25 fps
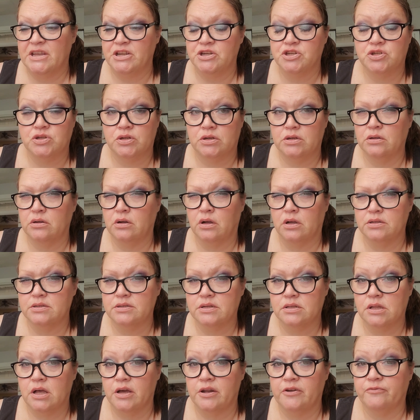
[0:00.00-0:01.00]
it shouldn't
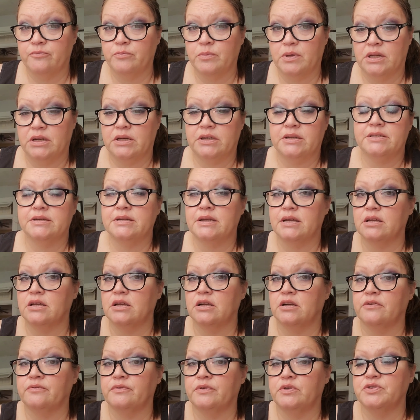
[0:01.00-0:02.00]
cost a lot of money to take
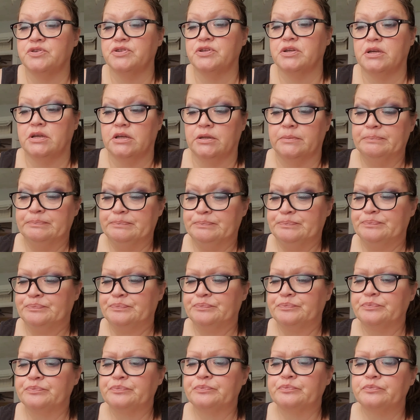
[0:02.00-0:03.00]
care of your skin.
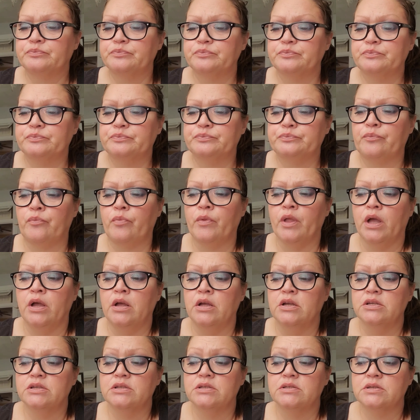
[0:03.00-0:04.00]

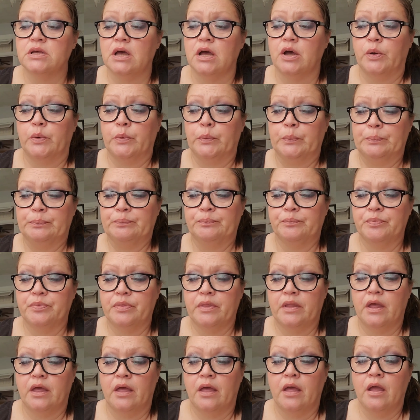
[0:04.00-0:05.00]
So
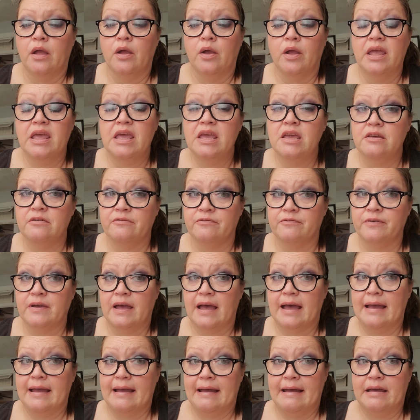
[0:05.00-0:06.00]
if
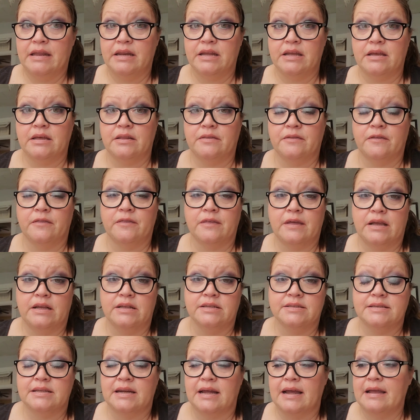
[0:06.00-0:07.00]
I add in the
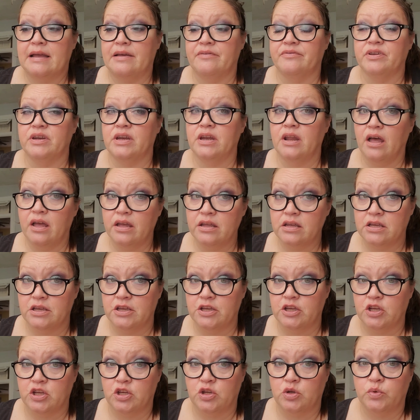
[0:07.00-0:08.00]
things that I have not
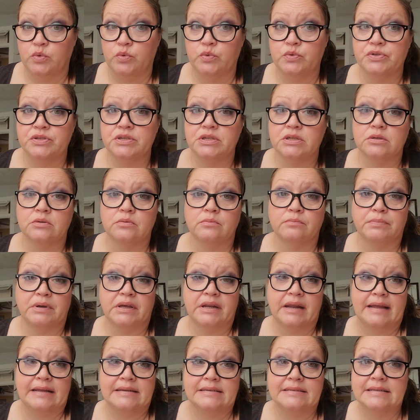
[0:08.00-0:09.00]
used
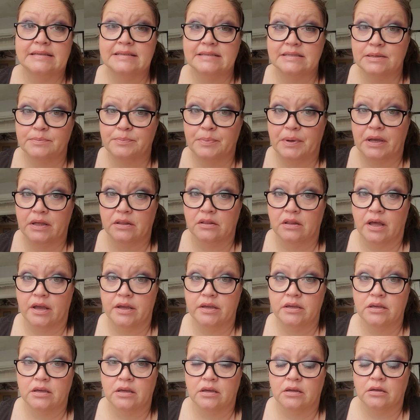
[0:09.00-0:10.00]
but anticipate
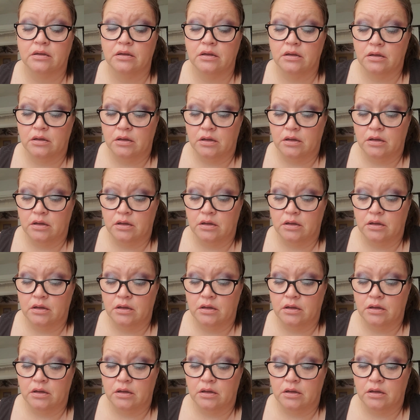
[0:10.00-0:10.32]
liking,